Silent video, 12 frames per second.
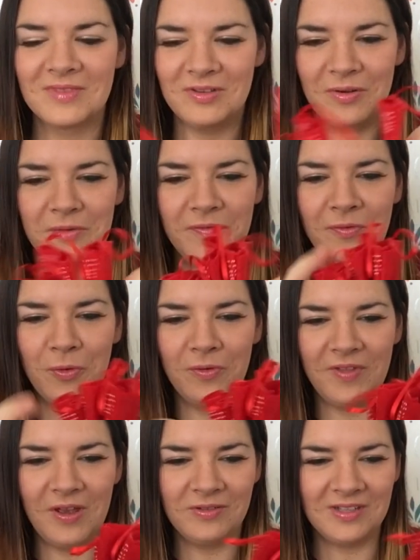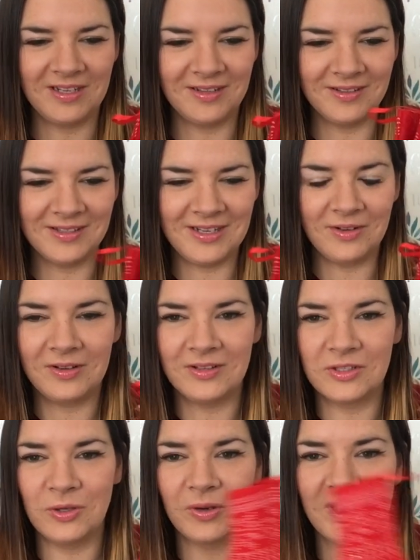So I've got four of those little
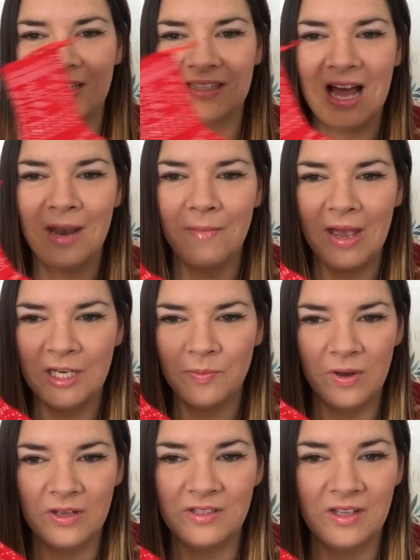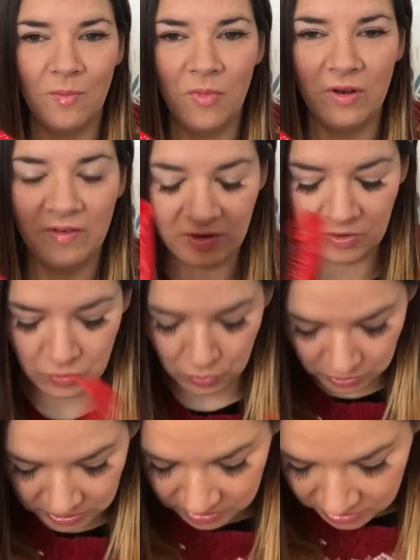stockings handmade by someone
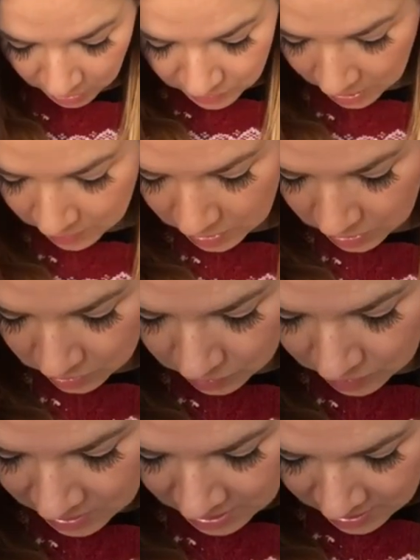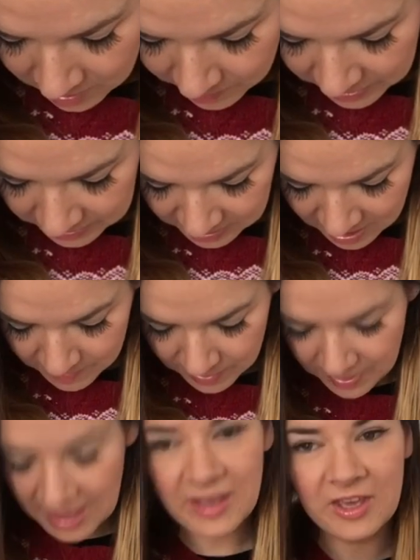gorgeous. I don't know who, but
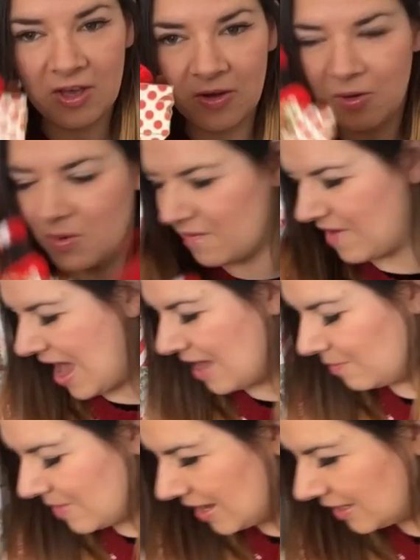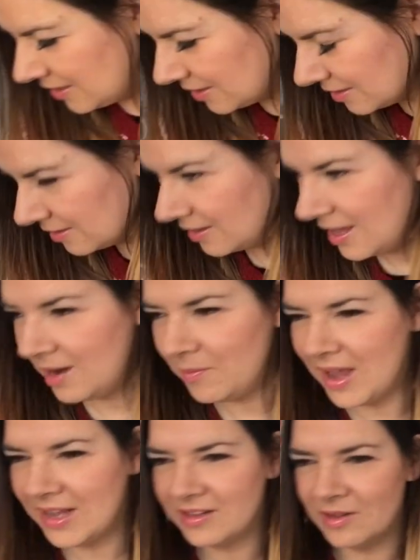thank you, whoever
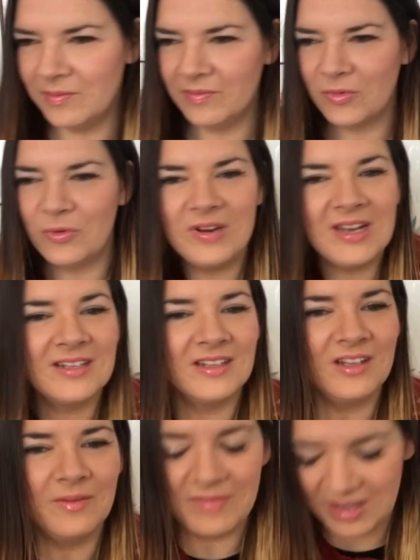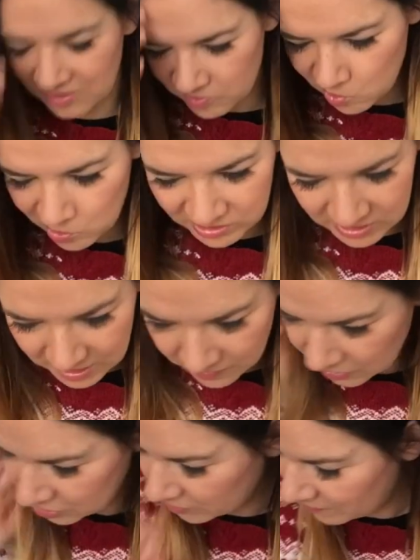handmade them or knitted them. They're gorgeous. They've
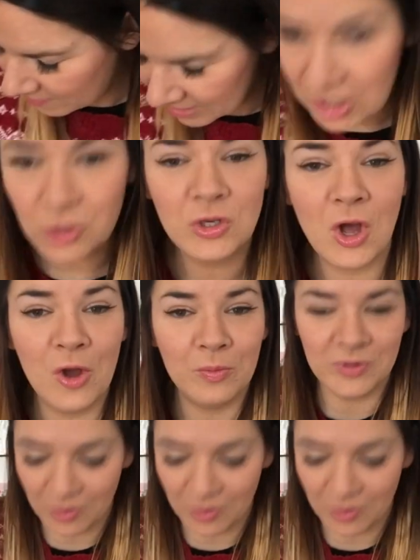gone to a very good home.